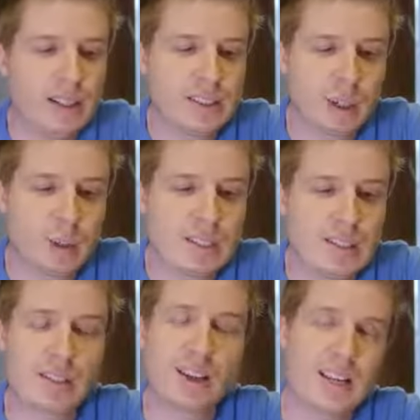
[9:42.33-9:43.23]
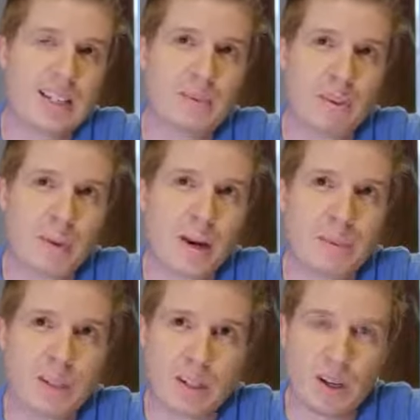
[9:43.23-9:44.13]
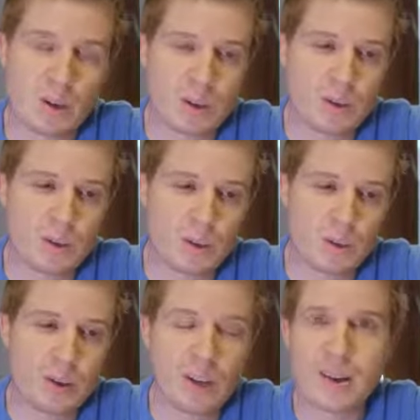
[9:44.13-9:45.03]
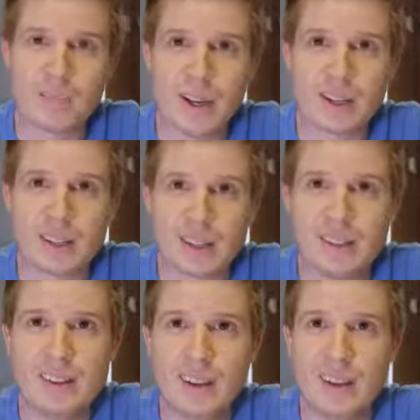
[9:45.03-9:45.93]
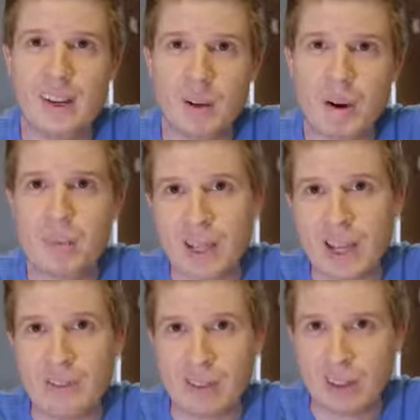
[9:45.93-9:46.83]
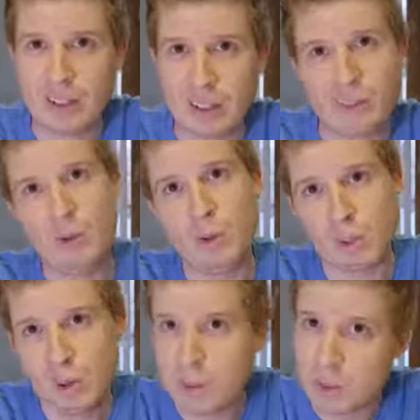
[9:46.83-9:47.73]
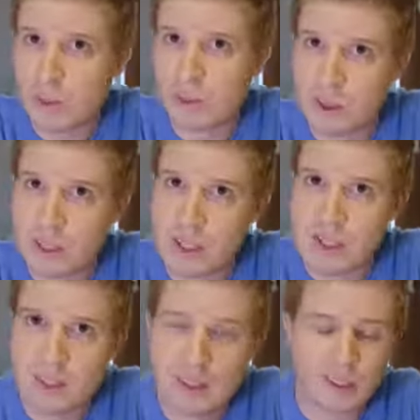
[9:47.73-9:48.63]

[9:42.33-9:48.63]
So it's slightly safer perhaps to go and do your online banking in a public cafe if you encrypt it all first.